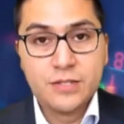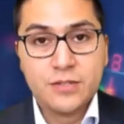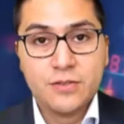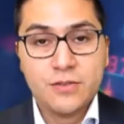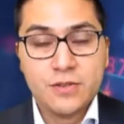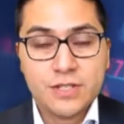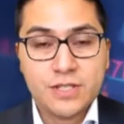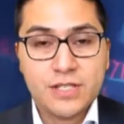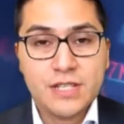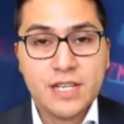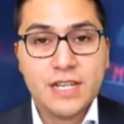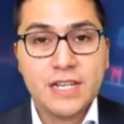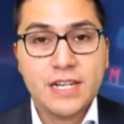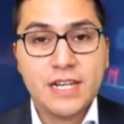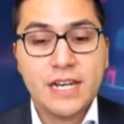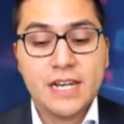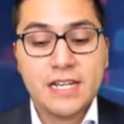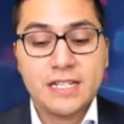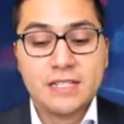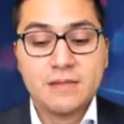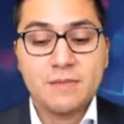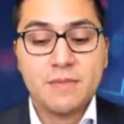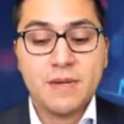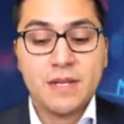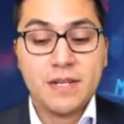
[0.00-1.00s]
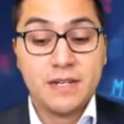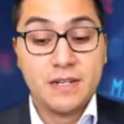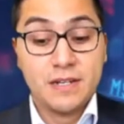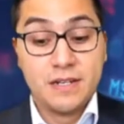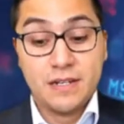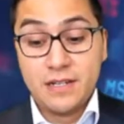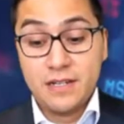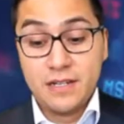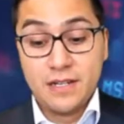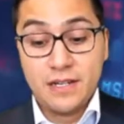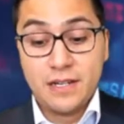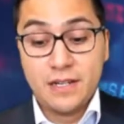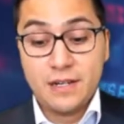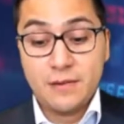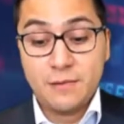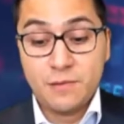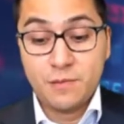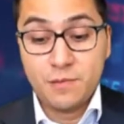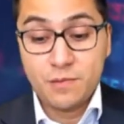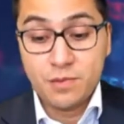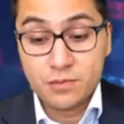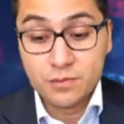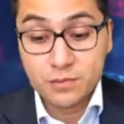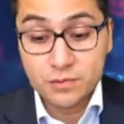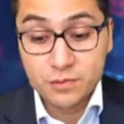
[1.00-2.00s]
US data has been
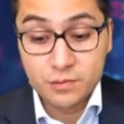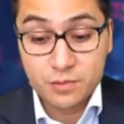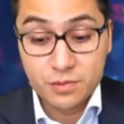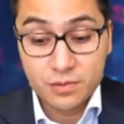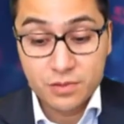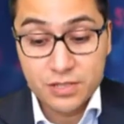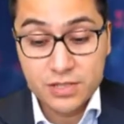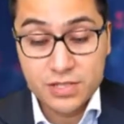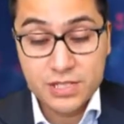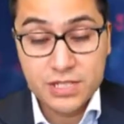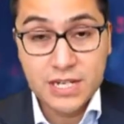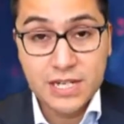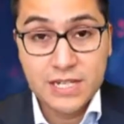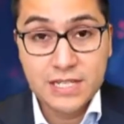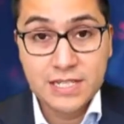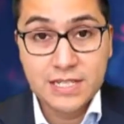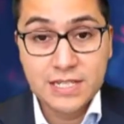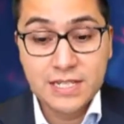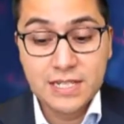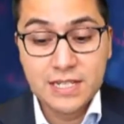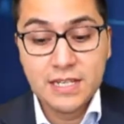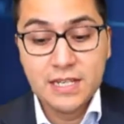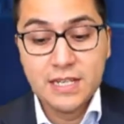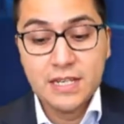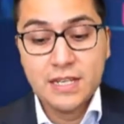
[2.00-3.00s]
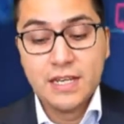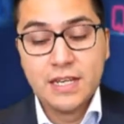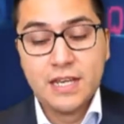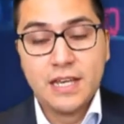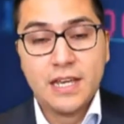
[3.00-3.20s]
bullish lately,